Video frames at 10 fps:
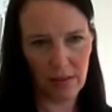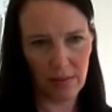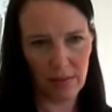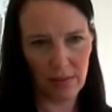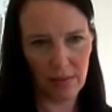
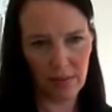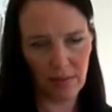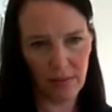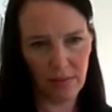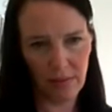
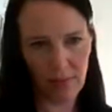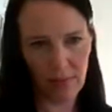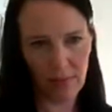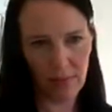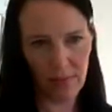
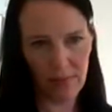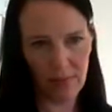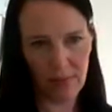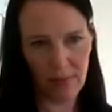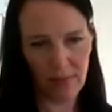
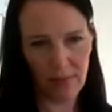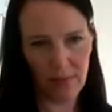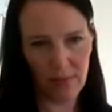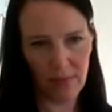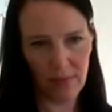
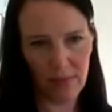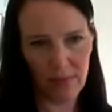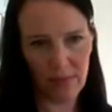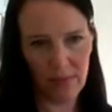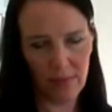
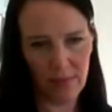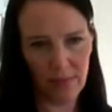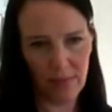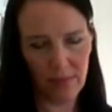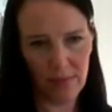
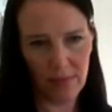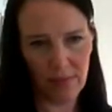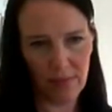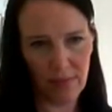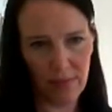
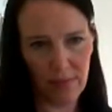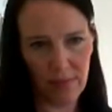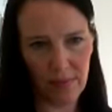[no speech]